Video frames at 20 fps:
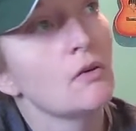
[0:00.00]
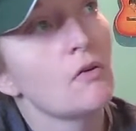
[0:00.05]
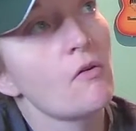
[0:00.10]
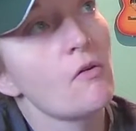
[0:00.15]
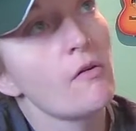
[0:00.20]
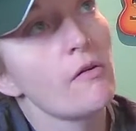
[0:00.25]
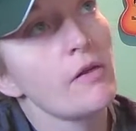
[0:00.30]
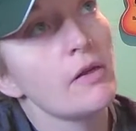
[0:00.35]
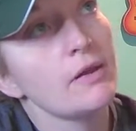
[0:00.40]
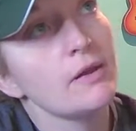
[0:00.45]

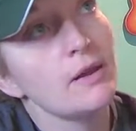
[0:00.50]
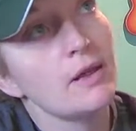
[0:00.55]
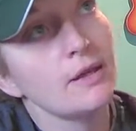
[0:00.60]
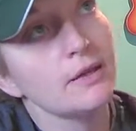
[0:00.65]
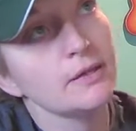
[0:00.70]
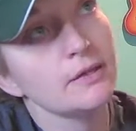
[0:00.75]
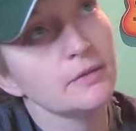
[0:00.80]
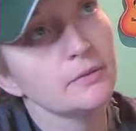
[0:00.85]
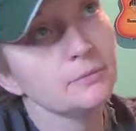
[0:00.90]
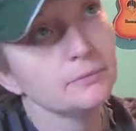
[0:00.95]
I like
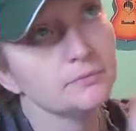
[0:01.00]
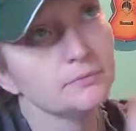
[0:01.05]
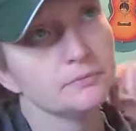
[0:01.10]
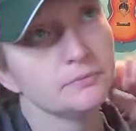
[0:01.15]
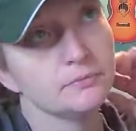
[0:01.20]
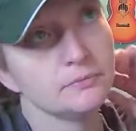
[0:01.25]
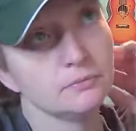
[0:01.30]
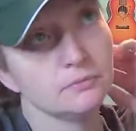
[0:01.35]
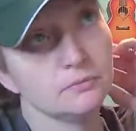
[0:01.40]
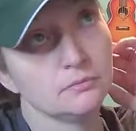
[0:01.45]
it.
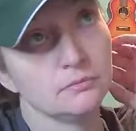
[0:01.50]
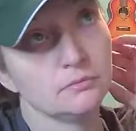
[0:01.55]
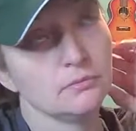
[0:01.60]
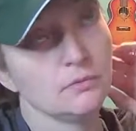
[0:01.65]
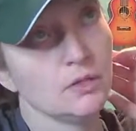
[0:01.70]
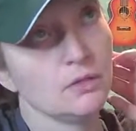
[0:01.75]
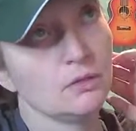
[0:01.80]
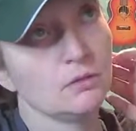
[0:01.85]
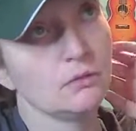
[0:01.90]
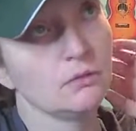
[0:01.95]
I
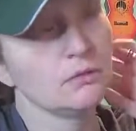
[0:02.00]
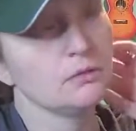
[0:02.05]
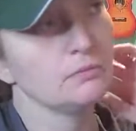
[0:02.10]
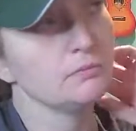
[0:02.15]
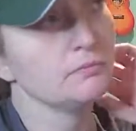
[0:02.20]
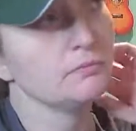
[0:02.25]
don't know.